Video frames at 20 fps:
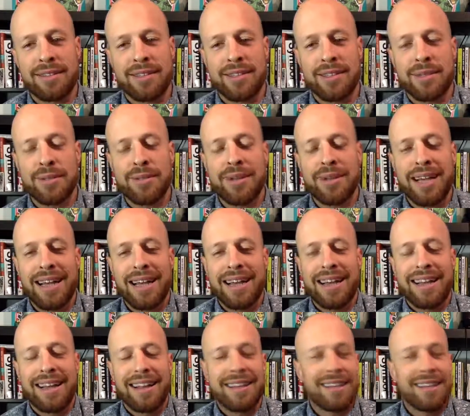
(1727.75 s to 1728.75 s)
to,
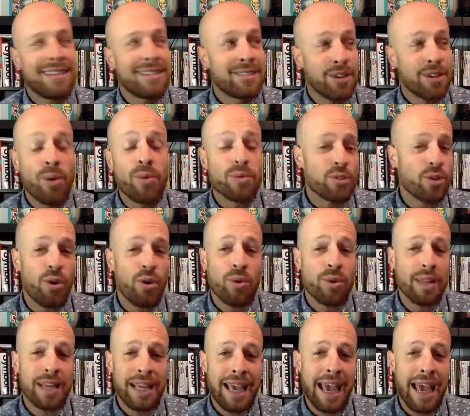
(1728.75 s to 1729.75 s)
they don't
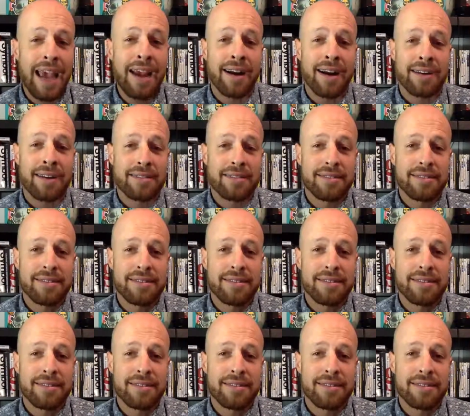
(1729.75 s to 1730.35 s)
totally care.